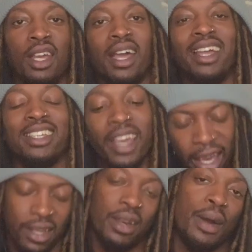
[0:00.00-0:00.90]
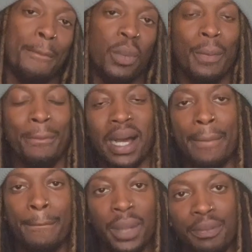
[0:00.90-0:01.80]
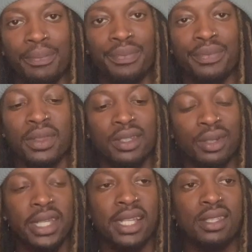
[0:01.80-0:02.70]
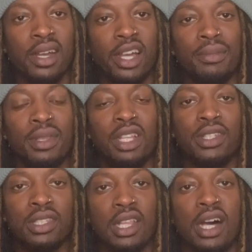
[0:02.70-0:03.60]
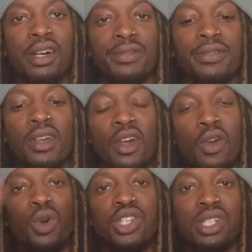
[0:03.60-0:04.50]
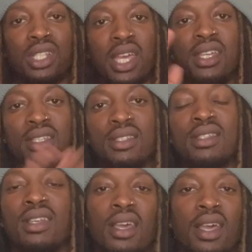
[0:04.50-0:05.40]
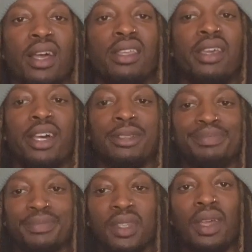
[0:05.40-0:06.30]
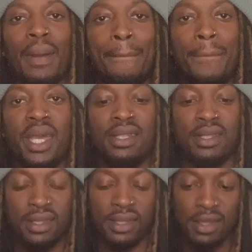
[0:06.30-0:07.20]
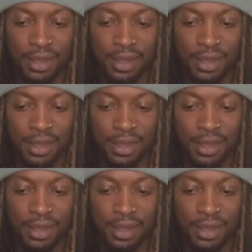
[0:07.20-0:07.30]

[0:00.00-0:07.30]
And yeah, boom, bam, bim. Until next time, love is love, wash your tings, and yeah, peace.